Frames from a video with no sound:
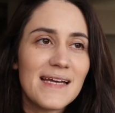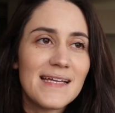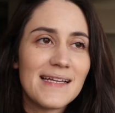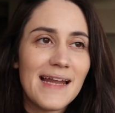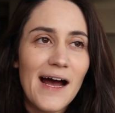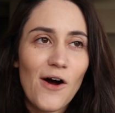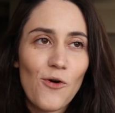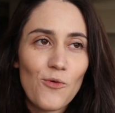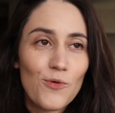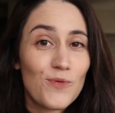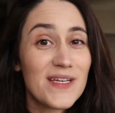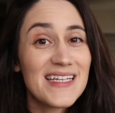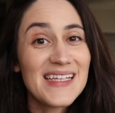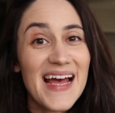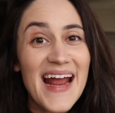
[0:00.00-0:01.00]
Now, we're
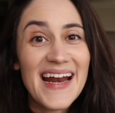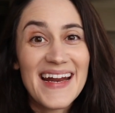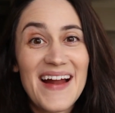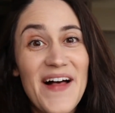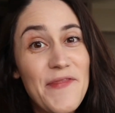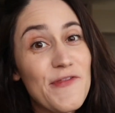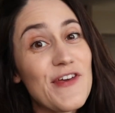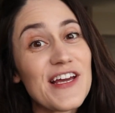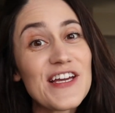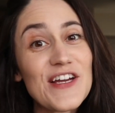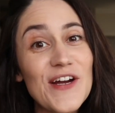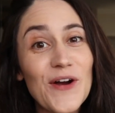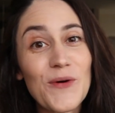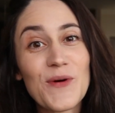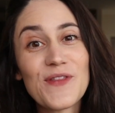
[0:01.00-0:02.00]
really laying it on thick
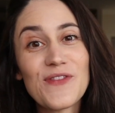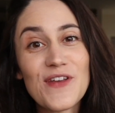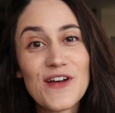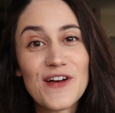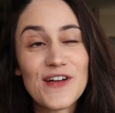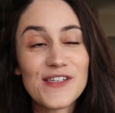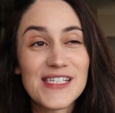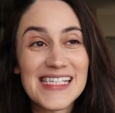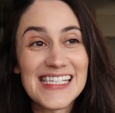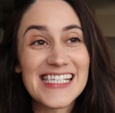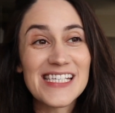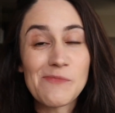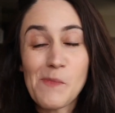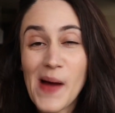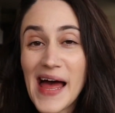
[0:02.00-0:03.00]
here with the
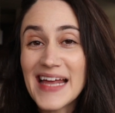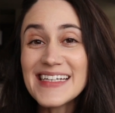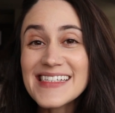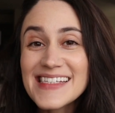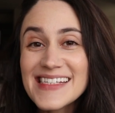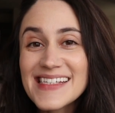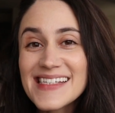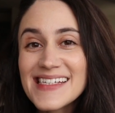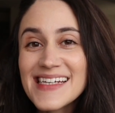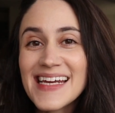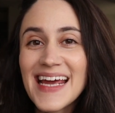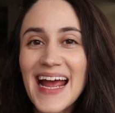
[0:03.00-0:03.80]
suspense,